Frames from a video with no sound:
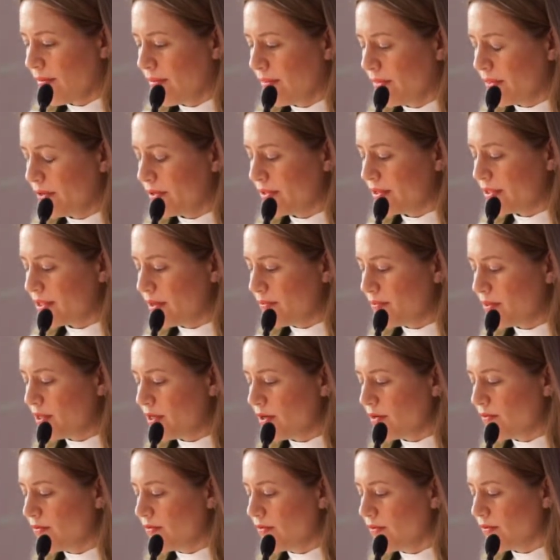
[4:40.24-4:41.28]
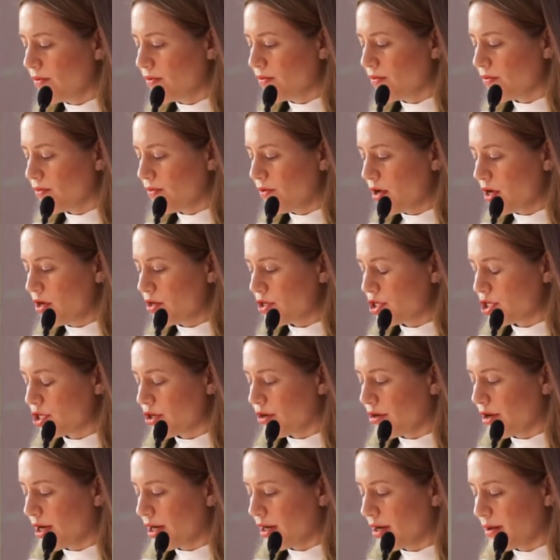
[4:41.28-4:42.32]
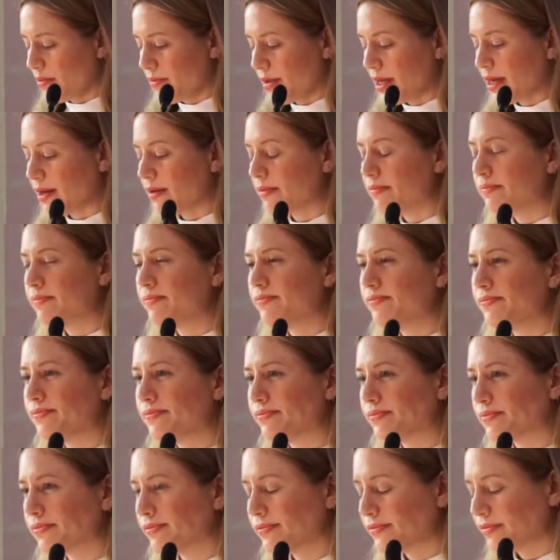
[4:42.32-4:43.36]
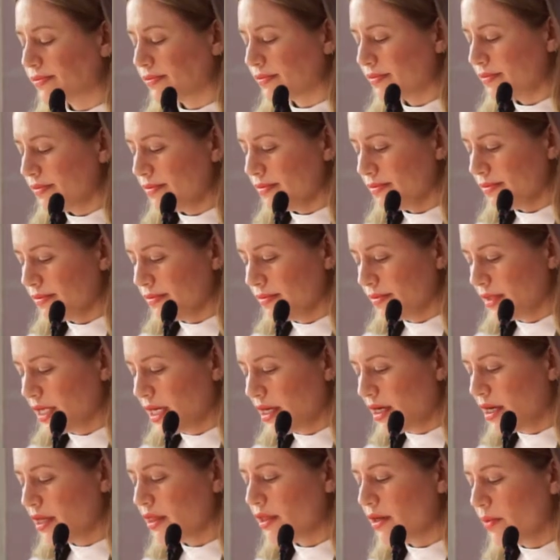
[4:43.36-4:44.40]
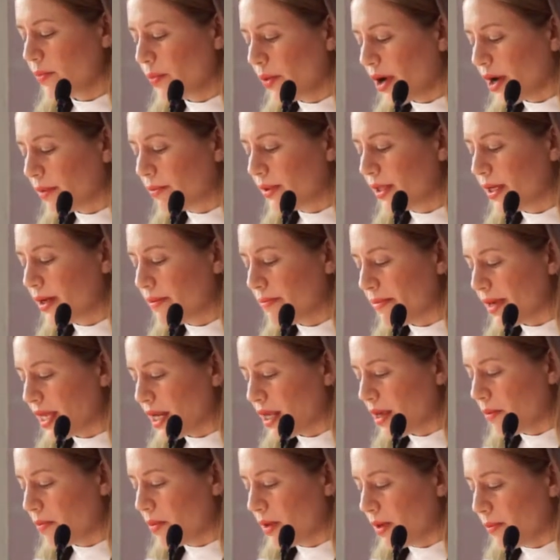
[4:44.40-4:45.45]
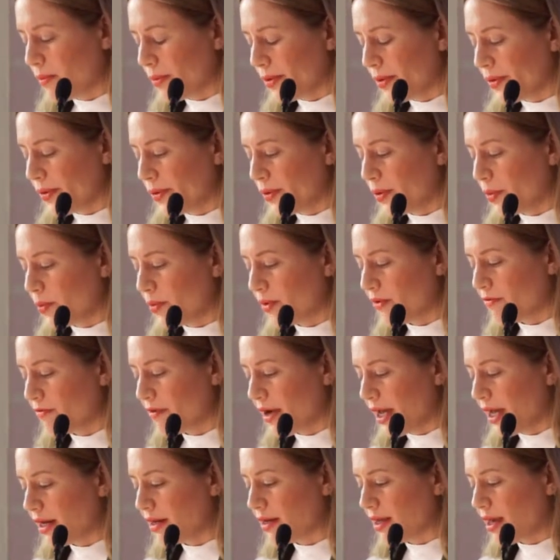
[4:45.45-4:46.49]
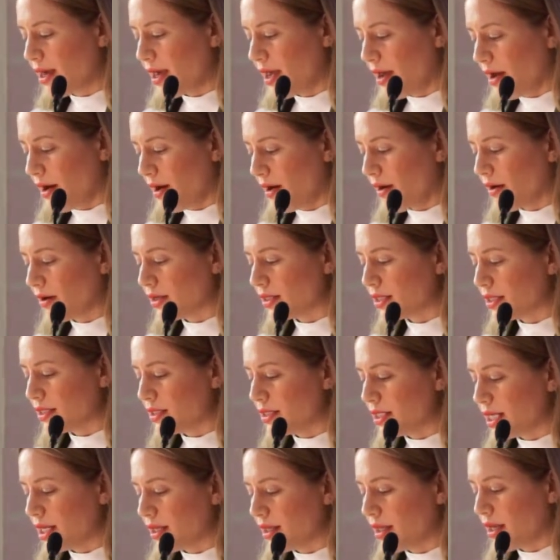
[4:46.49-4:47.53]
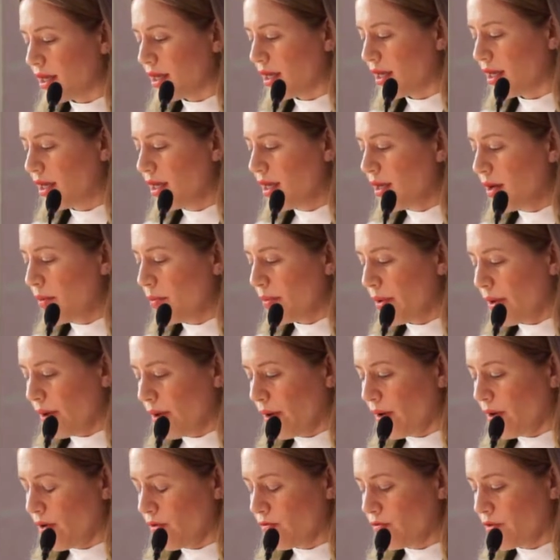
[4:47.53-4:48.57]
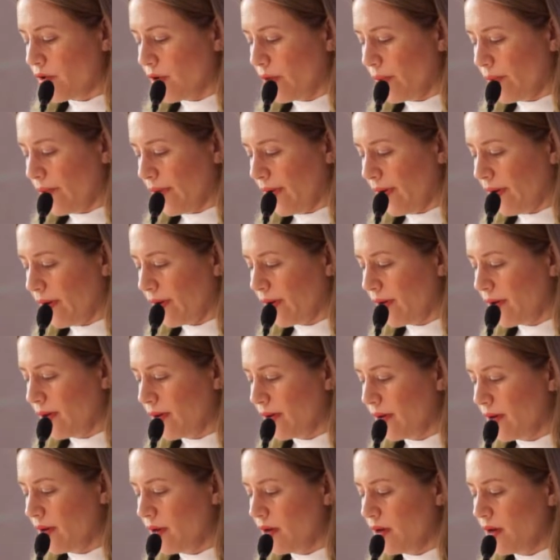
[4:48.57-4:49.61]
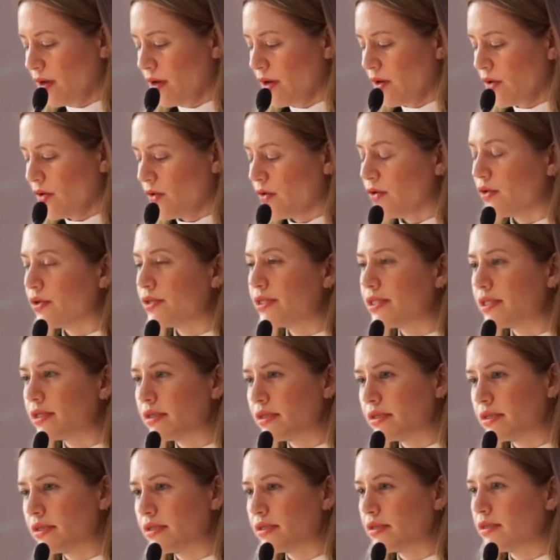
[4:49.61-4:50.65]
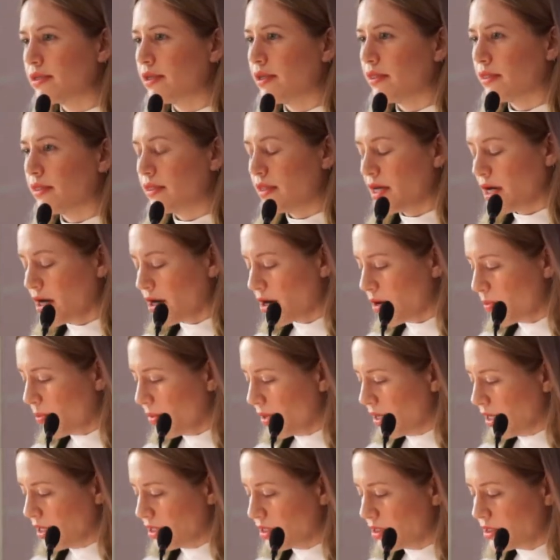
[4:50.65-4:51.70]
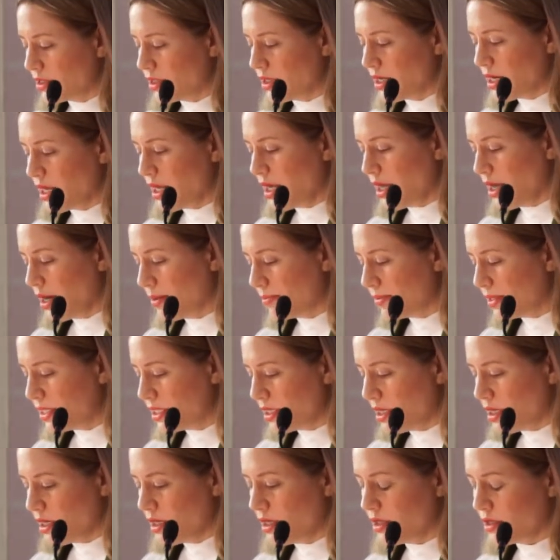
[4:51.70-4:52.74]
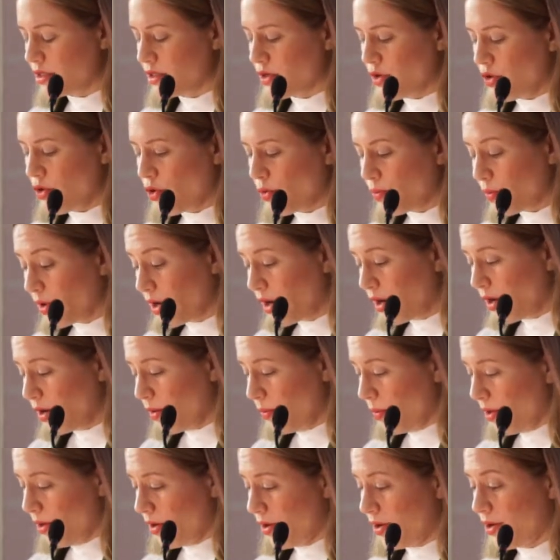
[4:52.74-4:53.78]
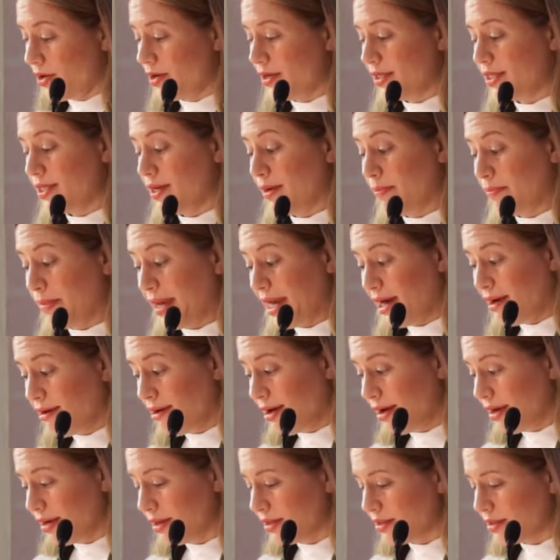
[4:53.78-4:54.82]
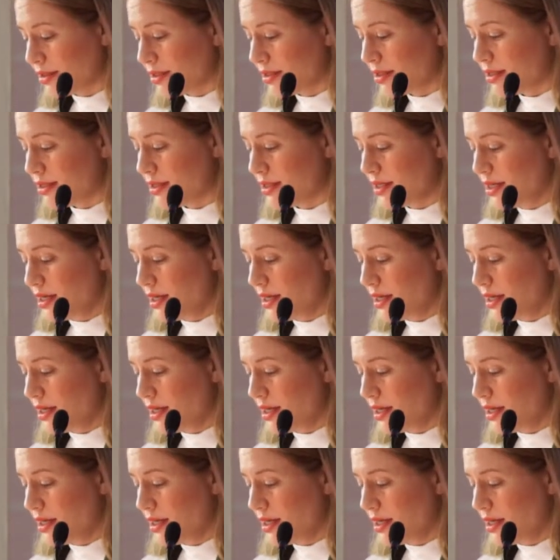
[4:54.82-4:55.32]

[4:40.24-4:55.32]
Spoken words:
there's something reassuring to me, and I think probably to many people who provide care as a daily part of their work. Nurses and therapists and EMTs and home care workers and parents,